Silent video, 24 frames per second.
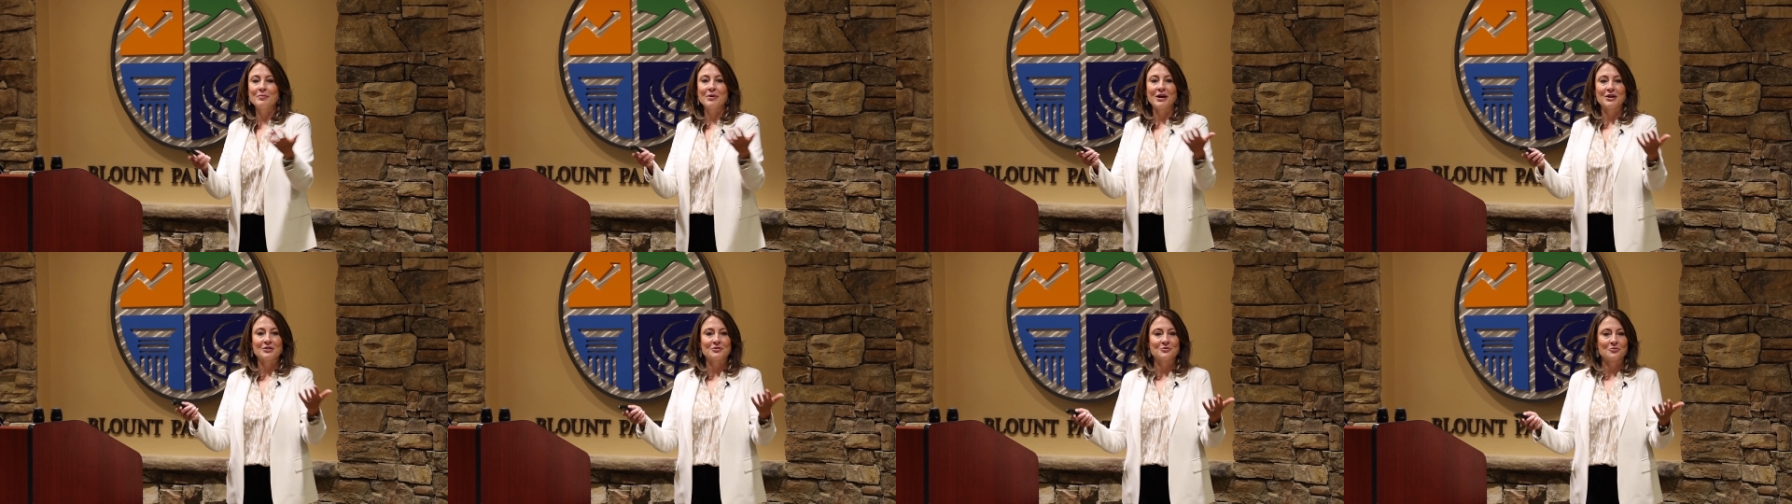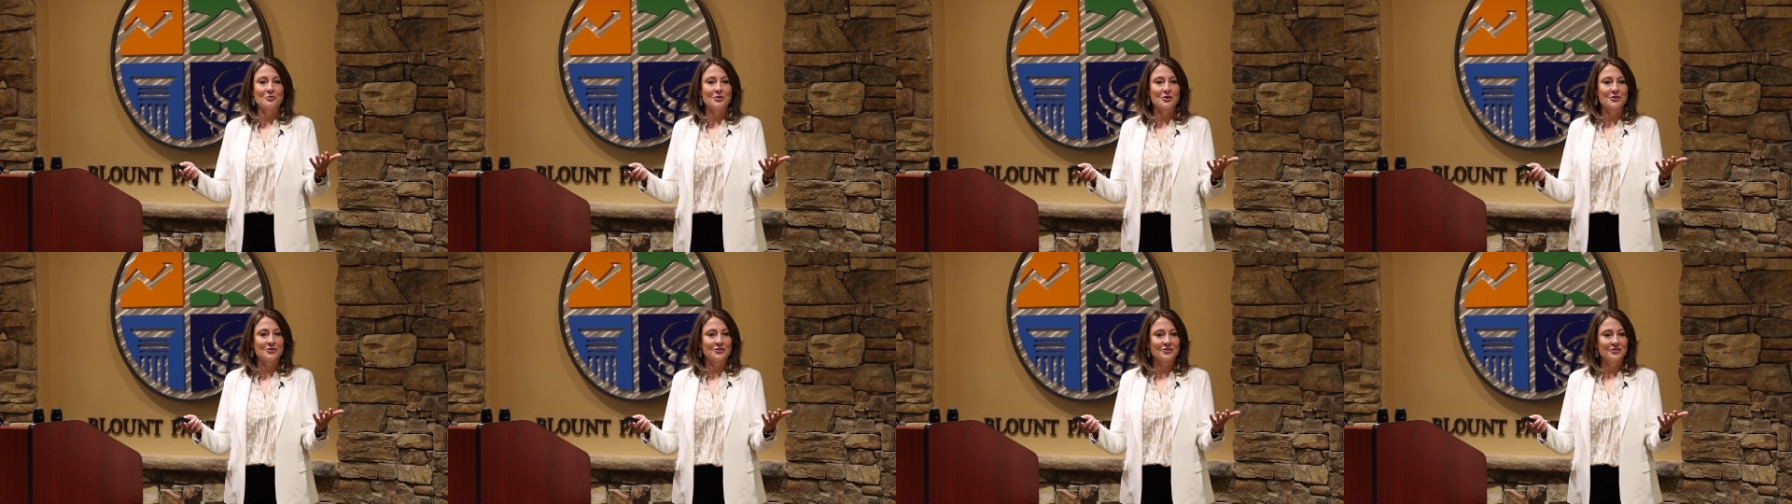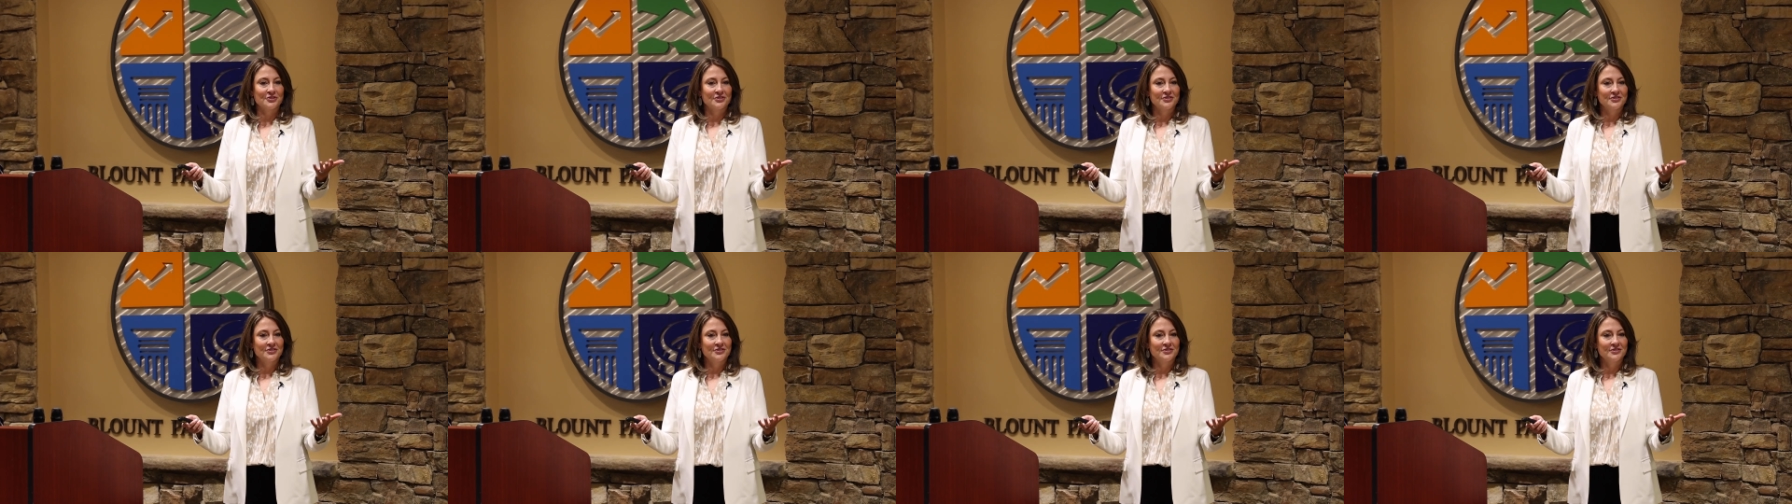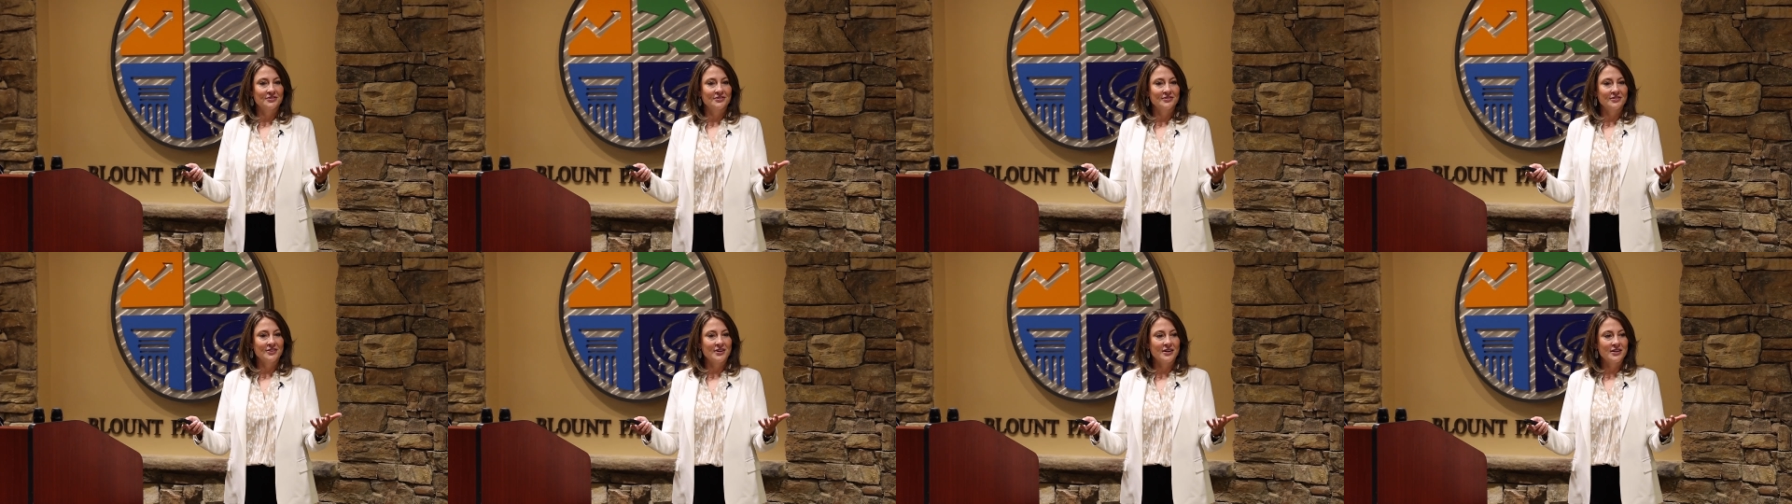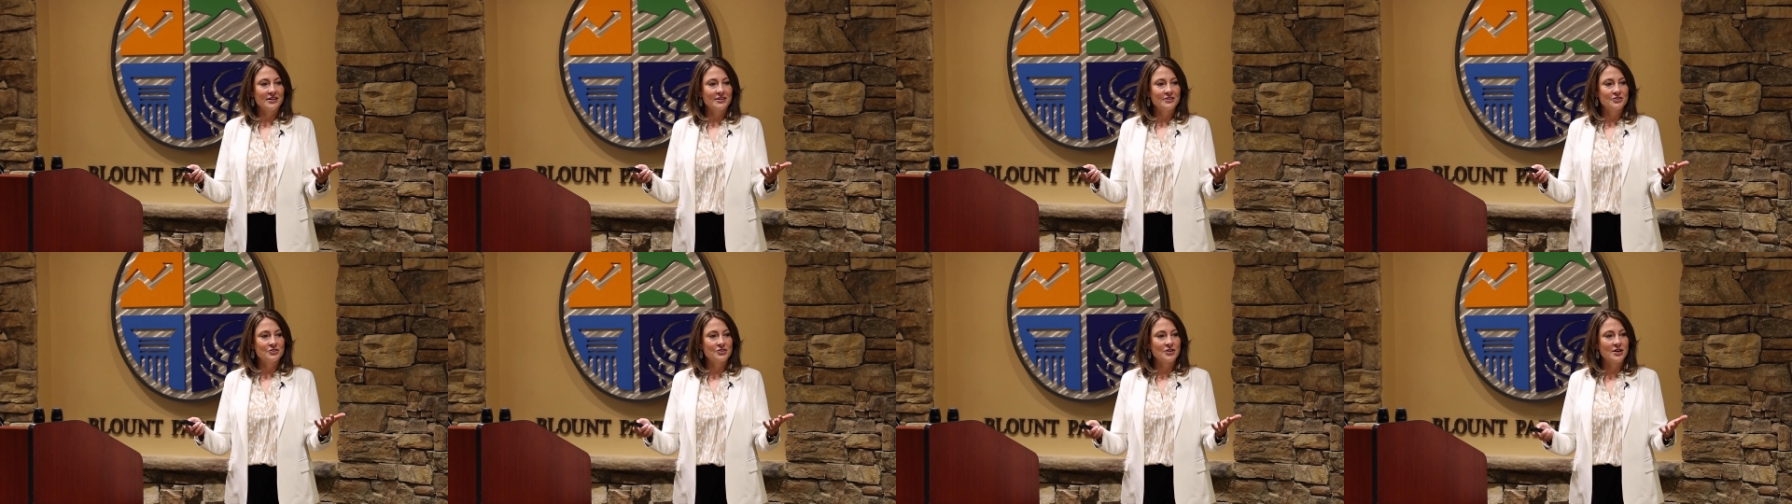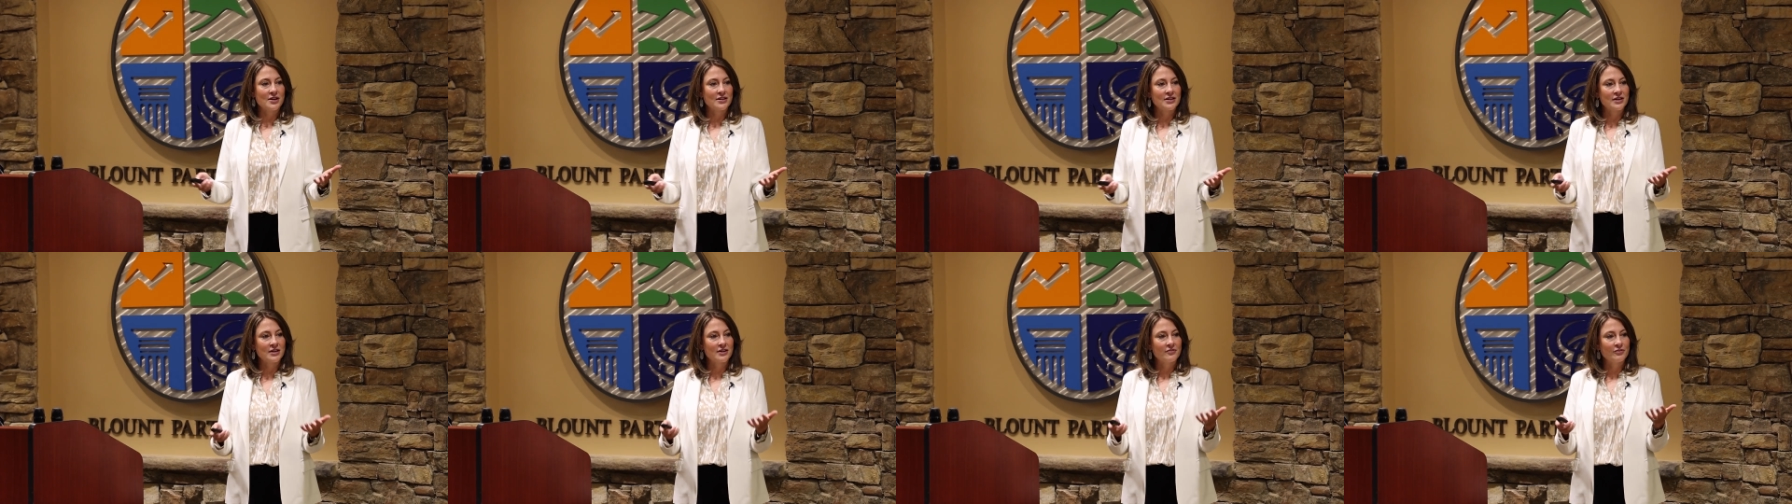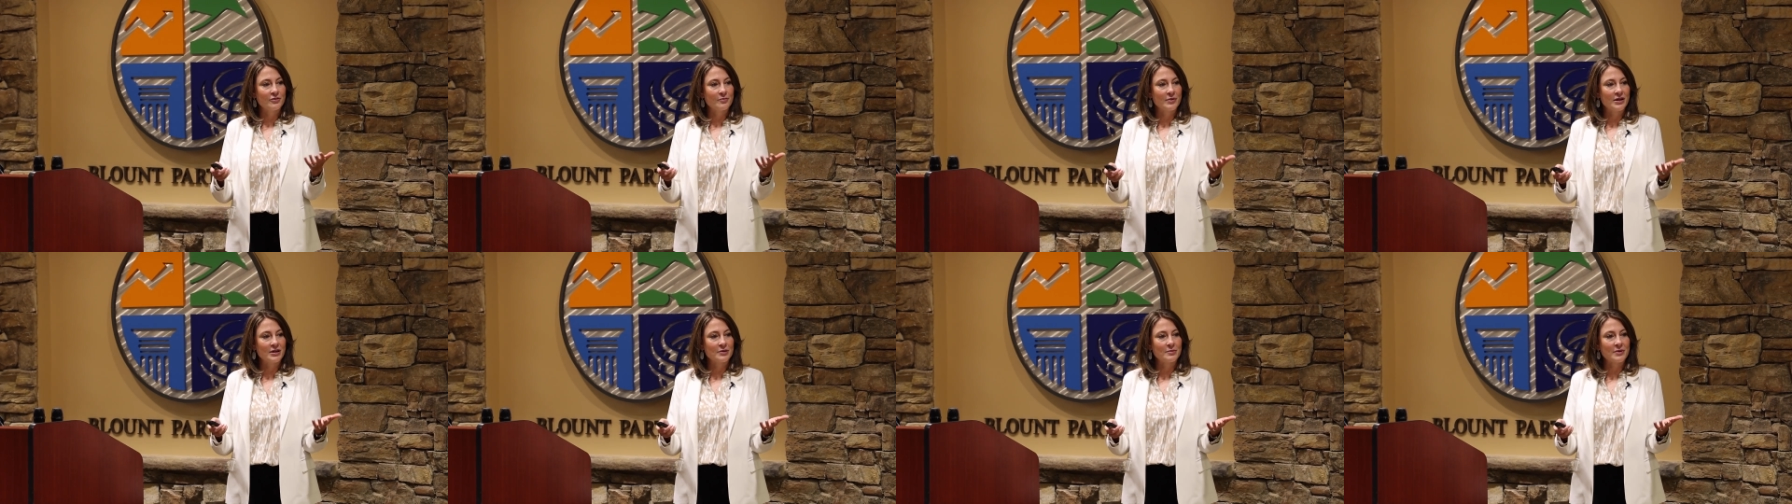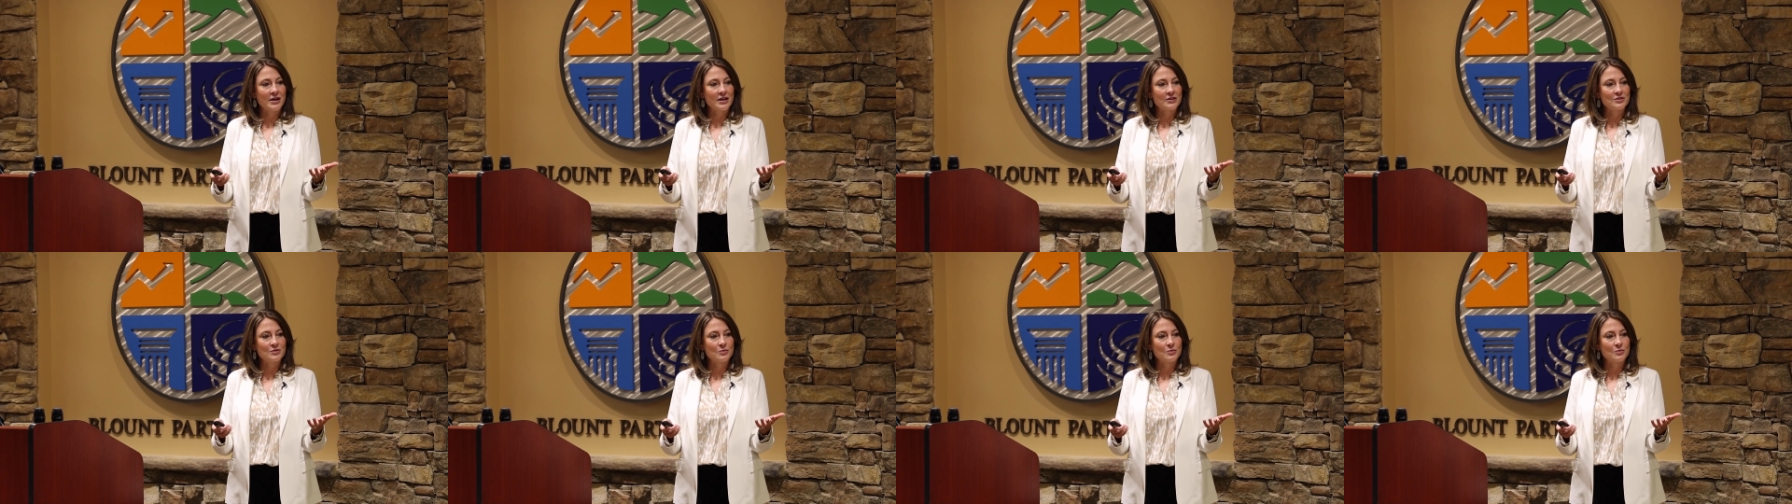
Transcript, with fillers: back to work, right? Try to get everybody back